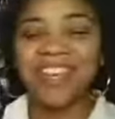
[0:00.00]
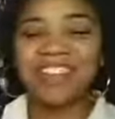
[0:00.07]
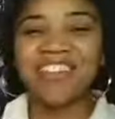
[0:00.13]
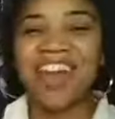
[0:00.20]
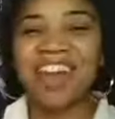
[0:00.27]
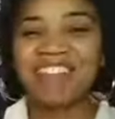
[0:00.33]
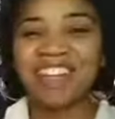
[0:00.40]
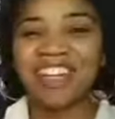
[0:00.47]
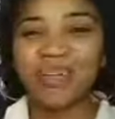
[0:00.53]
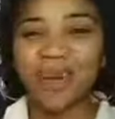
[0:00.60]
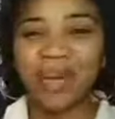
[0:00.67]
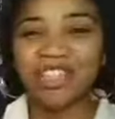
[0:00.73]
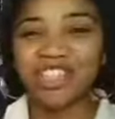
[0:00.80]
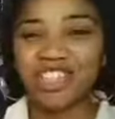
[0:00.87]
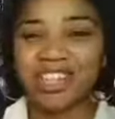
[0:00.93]
If you have any
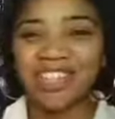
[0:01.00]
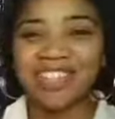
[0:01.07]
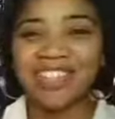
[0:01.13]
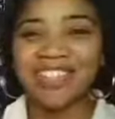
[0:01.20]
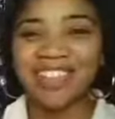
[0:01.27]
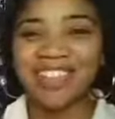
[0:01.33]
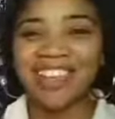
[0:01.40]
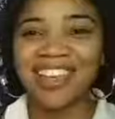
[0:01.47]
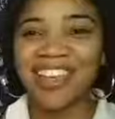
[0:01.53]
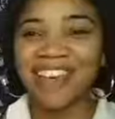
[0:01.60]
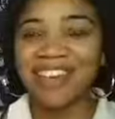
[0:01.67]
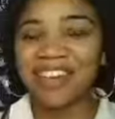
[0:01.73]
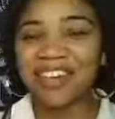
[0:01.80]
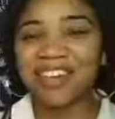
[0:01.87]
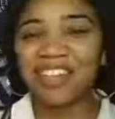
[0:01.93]
questions,
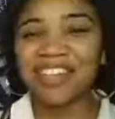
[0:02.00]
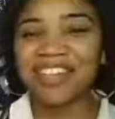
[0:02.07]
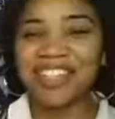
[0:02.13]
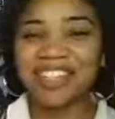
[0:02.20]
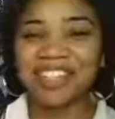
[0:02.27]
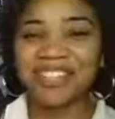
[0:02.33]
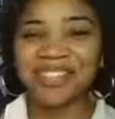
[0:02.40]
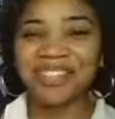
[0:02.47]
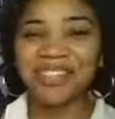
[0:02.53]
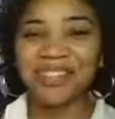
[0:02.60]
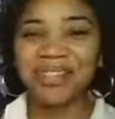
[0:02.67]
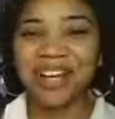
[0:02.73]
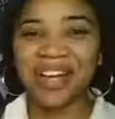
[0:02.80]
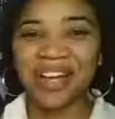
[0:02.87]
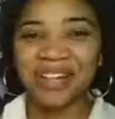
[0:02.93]
feel free to
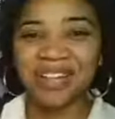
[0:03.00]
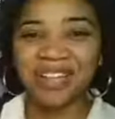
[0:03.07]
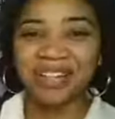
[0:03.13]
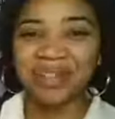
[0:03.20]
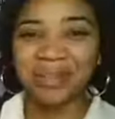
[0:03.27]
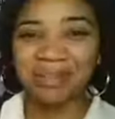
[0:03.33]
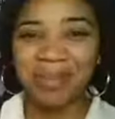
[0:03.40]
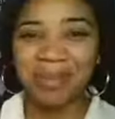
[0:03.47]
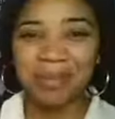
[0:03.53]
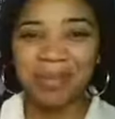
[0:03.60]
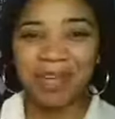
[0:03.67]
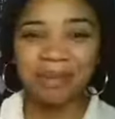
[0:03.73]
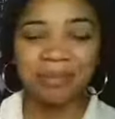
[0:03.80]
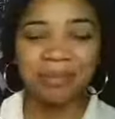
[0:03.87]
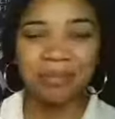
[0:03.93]
uh, you know, hit me
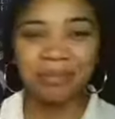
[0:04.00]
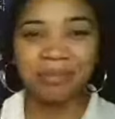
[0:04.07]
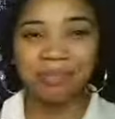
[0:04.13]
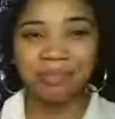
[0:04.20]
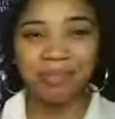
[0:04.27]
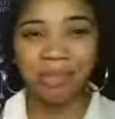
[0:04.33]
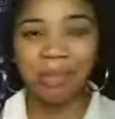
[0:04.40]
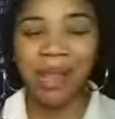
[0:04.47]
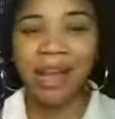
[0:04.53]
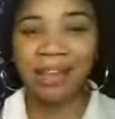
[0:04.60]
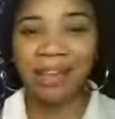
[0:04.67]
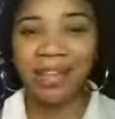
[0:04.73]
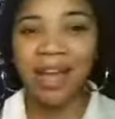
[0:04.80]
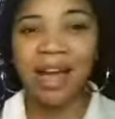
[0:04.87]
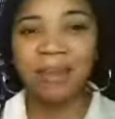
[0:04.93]
up, reply in
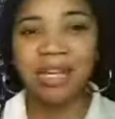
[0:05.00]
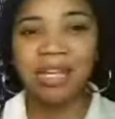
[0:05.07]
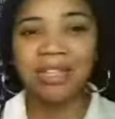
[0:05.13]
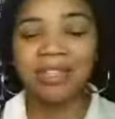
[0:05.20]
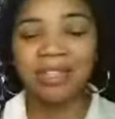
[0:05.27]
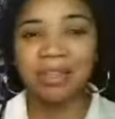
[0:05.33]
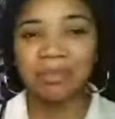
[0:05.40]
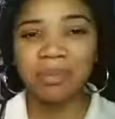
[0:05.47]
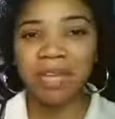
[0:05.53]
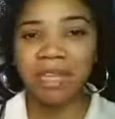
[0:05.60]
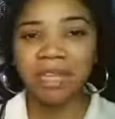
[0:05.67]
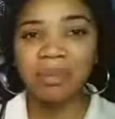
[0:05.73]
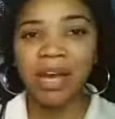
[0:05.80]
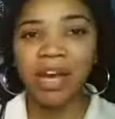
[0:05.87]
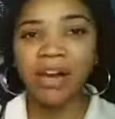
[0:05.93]
the comments, send me an
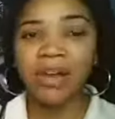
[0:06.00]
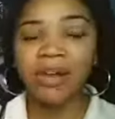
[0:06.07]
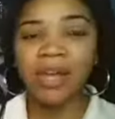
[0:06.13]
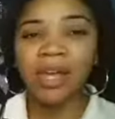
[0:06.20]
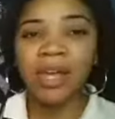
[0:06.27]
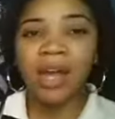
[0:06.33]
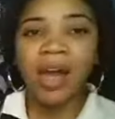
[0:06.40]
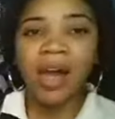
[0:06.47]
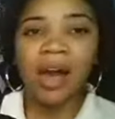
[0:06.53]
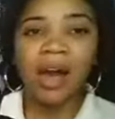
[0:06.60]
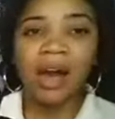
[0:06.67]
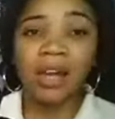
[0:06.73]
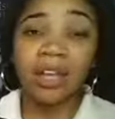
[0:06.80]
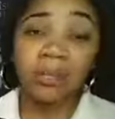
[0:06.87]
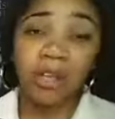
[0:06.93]
email,
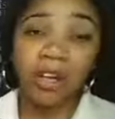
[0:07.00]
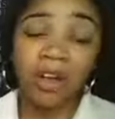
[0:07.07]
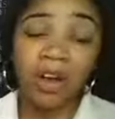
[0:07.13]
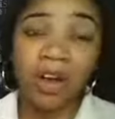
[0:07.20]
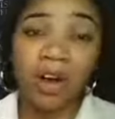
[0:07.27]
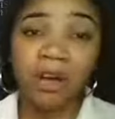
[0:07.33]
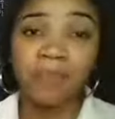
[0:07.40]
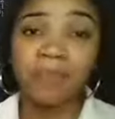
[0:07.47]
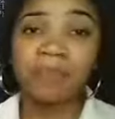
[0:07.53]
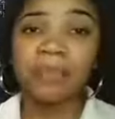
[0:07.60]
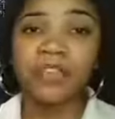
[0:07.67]
uh, give me a call.